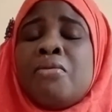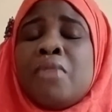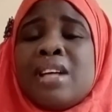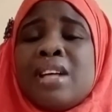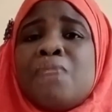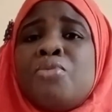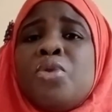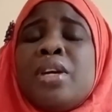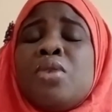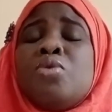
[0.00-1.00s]
Example
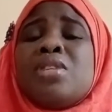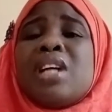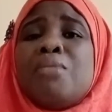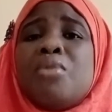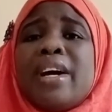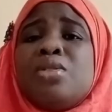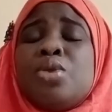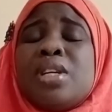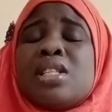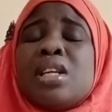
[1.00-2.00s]
include
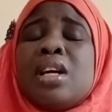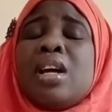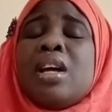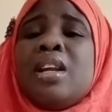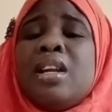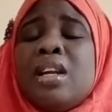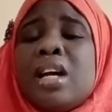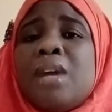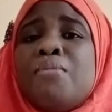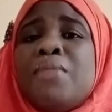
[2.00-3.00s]
carbohydrates,
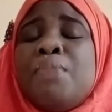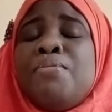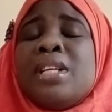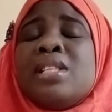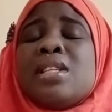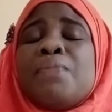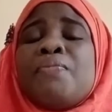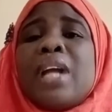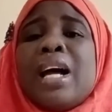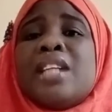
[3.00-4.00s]
lipids,
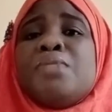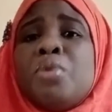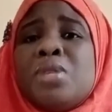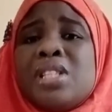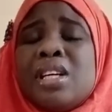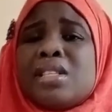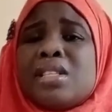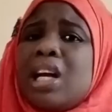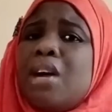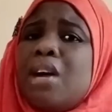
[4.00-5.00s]
and proteins.
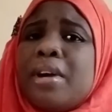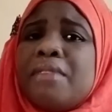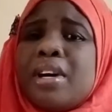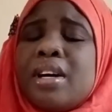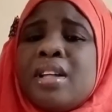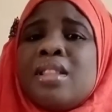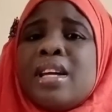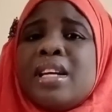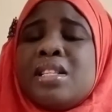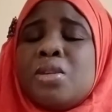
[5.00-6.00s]
However, there
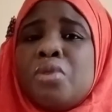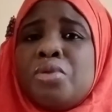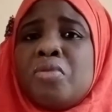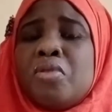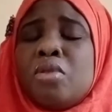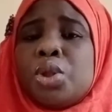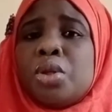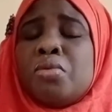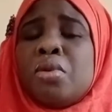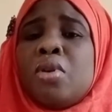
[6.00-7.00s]
is a word of
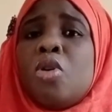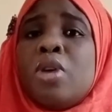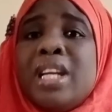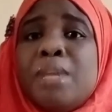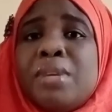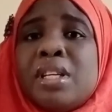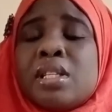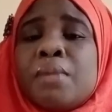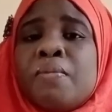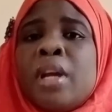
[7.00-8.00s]
caution on
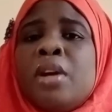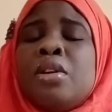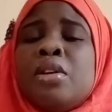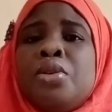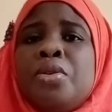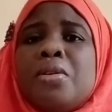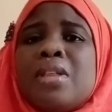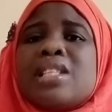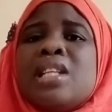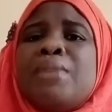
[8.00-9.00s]
lipids. You know
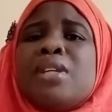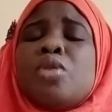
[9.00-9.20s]
that lipid